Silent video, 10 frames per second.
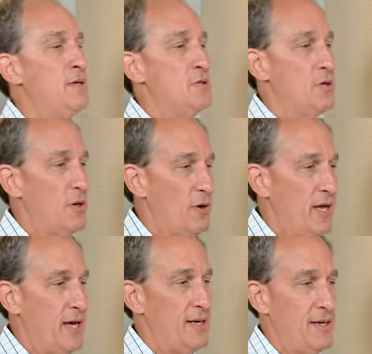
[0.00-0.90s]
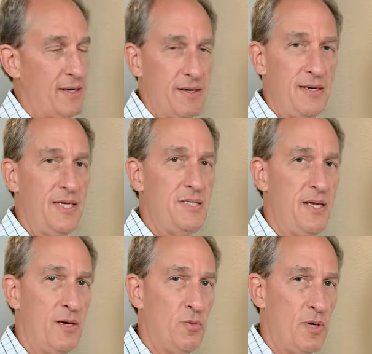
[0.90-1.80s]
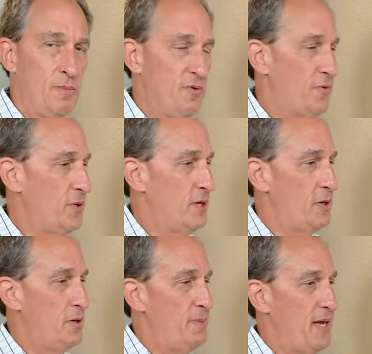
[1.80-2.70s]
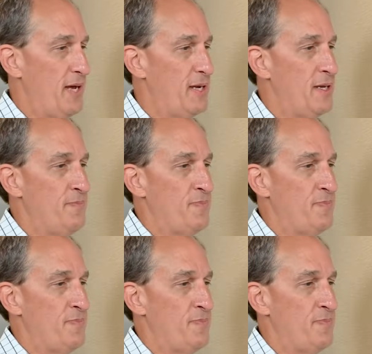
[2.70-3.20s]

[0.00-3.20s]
So go ahead and at least take one before you go to bed.